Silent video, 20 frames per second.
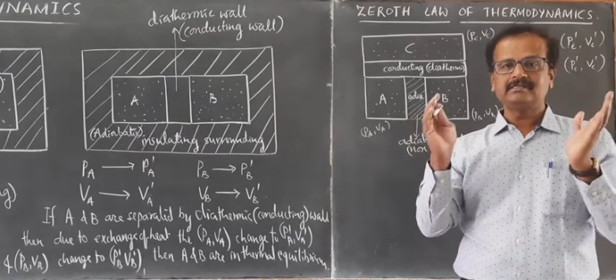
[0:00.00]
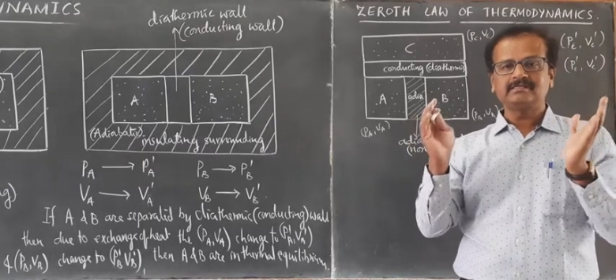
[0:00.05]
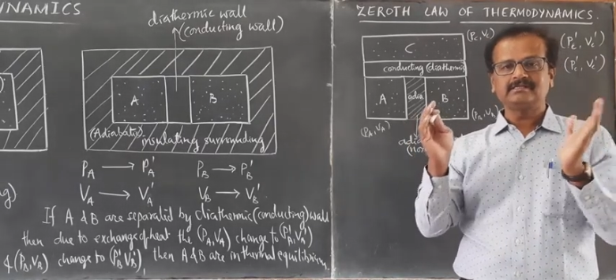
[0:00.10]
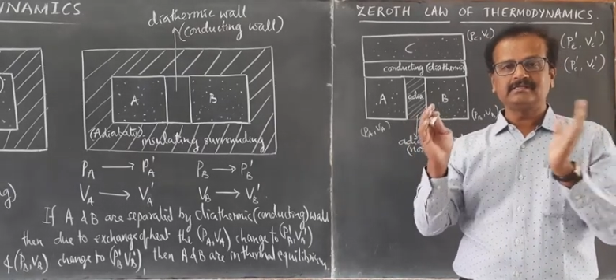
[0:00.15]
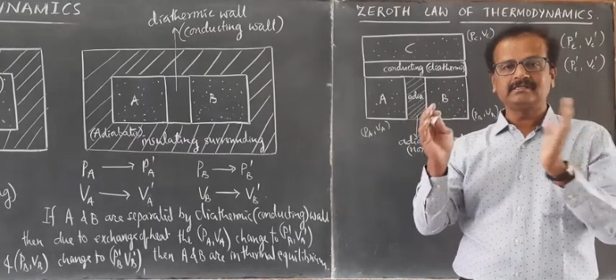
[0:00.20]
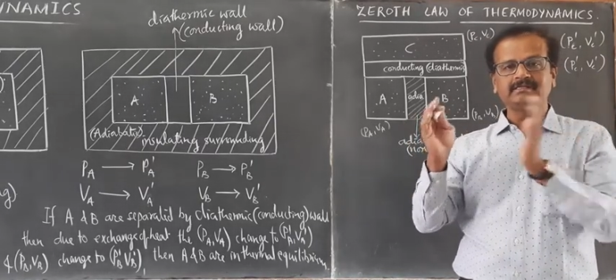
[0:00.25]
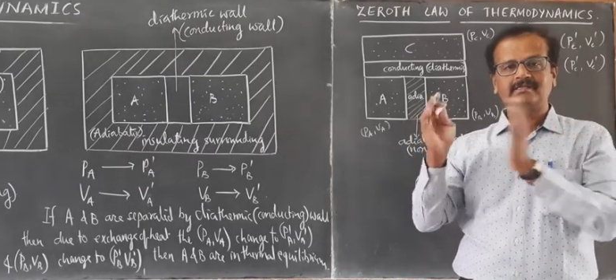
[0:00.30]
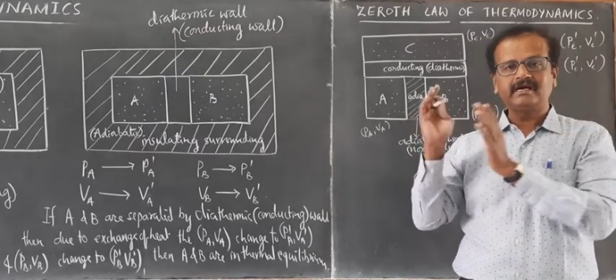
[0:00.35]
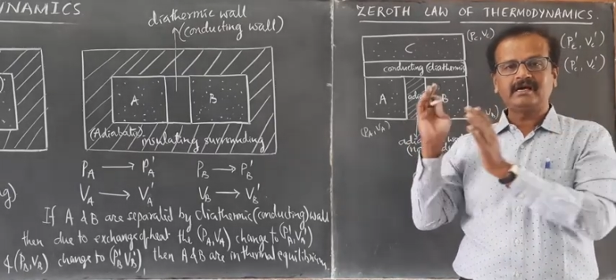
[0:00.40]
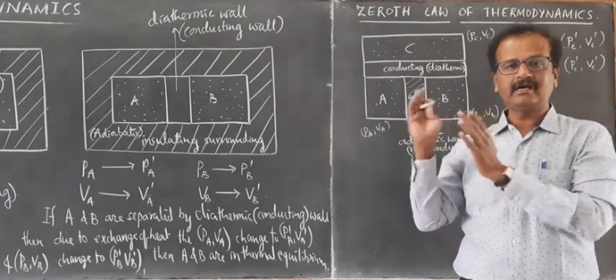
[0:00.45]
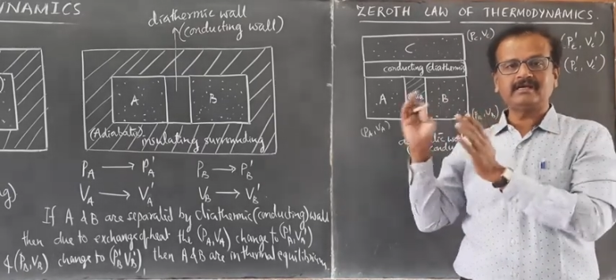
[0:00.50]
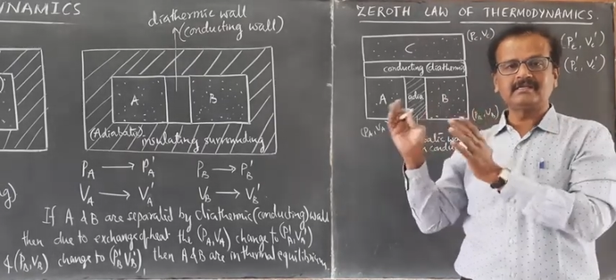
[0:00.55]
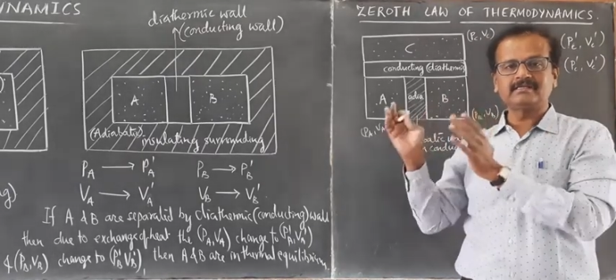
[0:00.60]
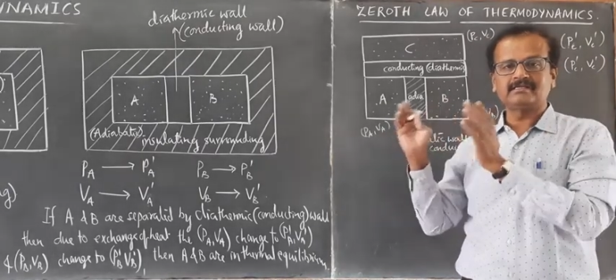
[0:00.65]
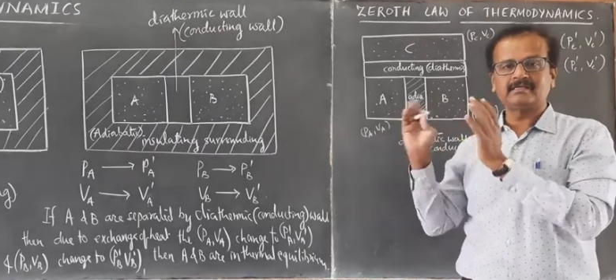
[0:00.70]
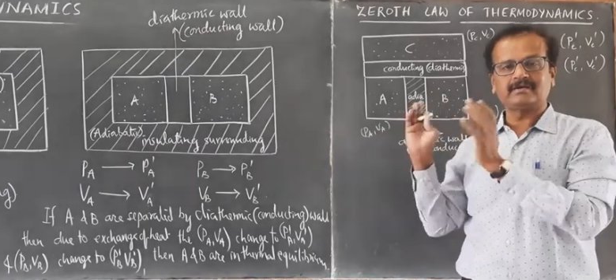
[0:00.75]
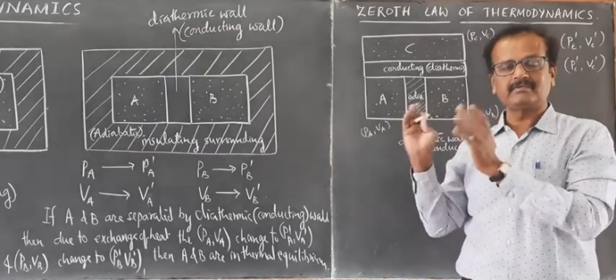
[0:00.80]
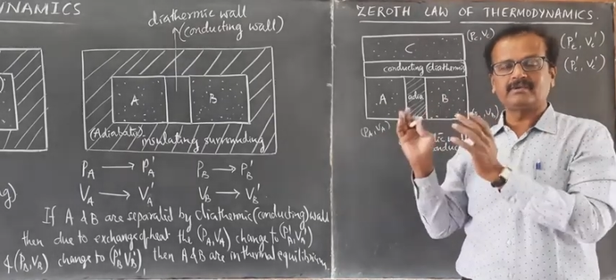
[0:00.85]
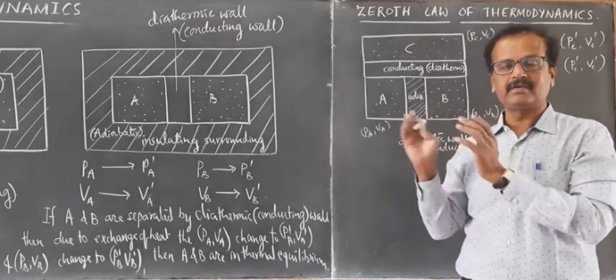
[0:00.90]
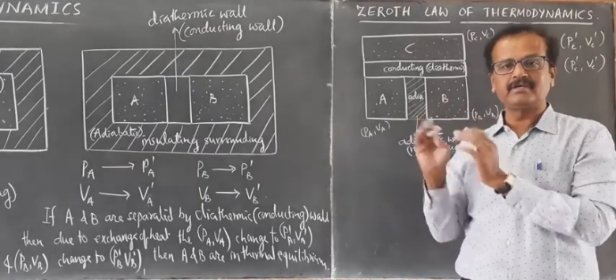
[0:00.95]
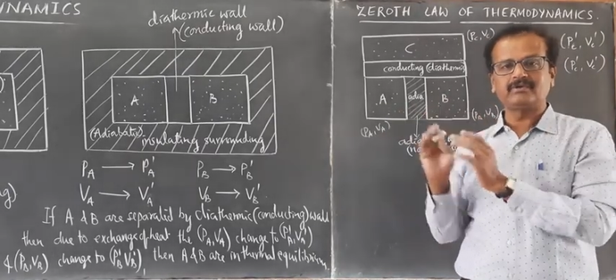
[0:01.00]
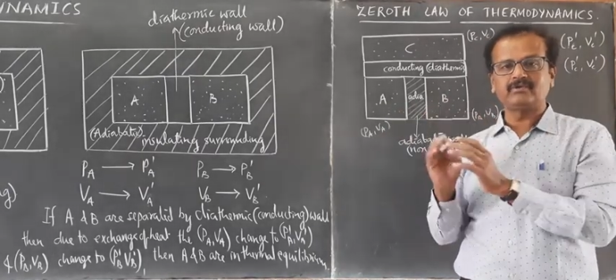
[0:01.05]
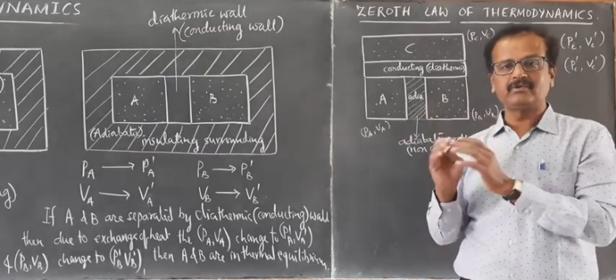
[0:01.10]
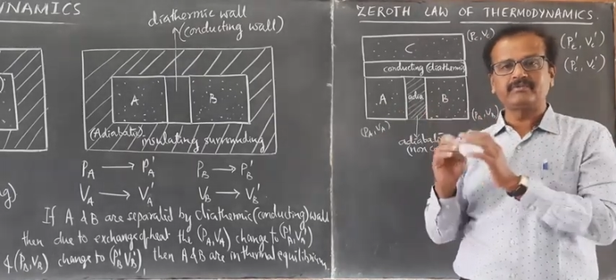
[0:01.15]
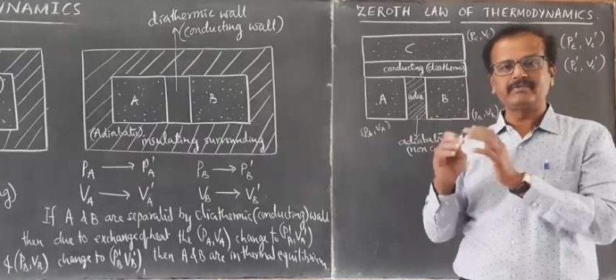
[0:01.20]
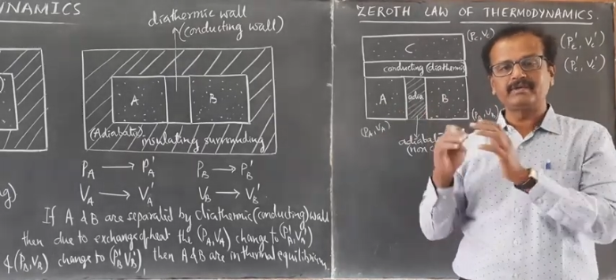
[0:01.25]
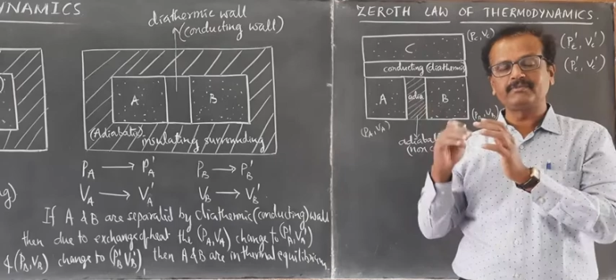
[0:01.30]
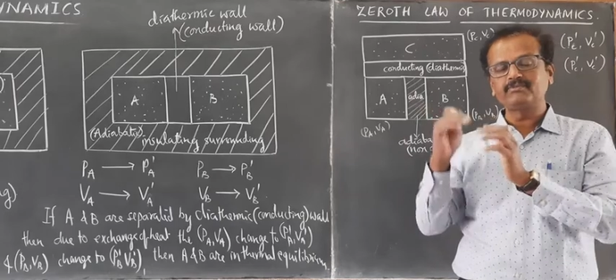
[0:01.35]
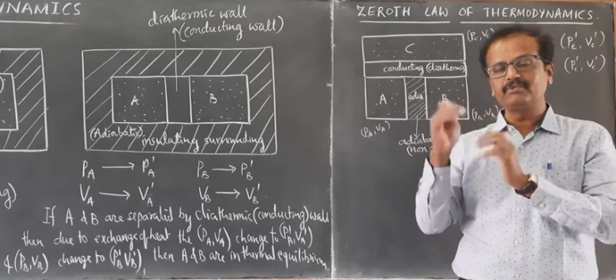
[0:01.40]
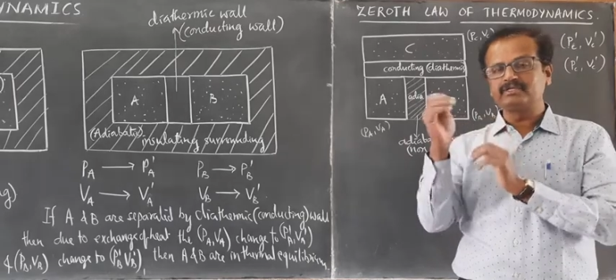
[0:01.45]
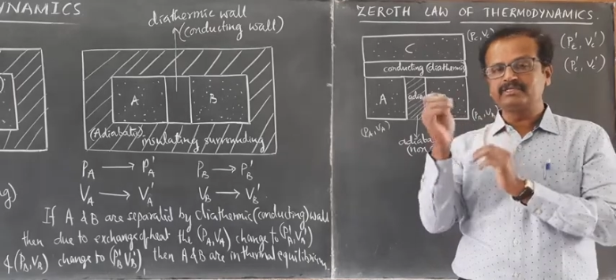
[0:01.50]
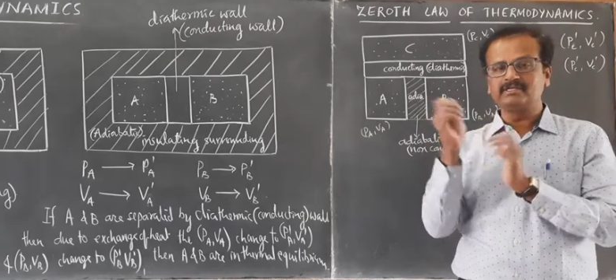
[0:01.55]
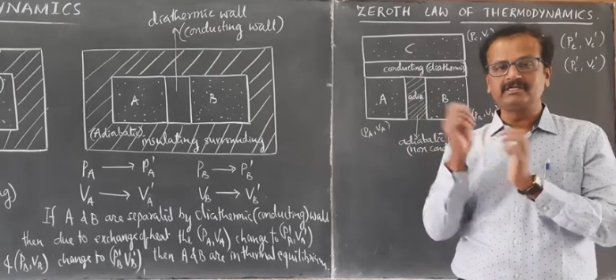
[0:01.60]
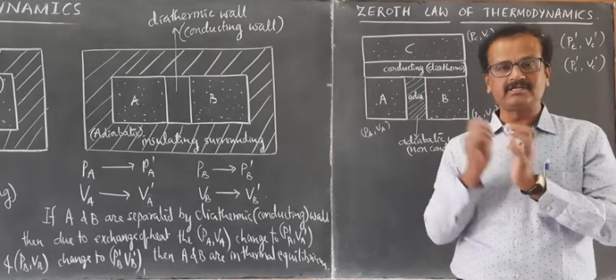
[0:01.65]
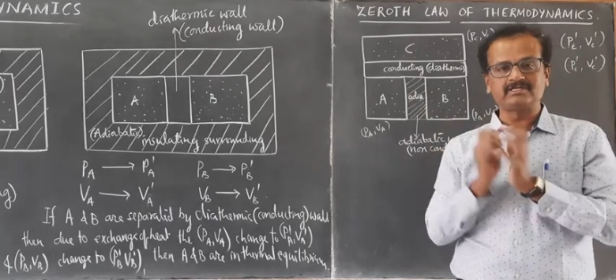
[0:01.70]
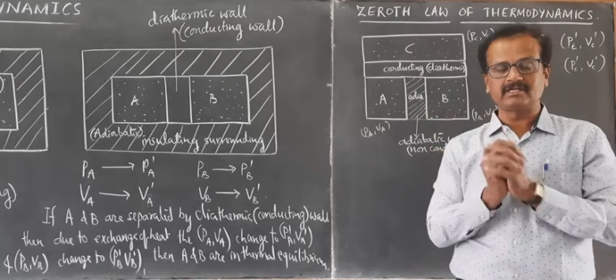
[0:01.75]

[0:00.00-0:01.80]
they are in thermal equilibrium with each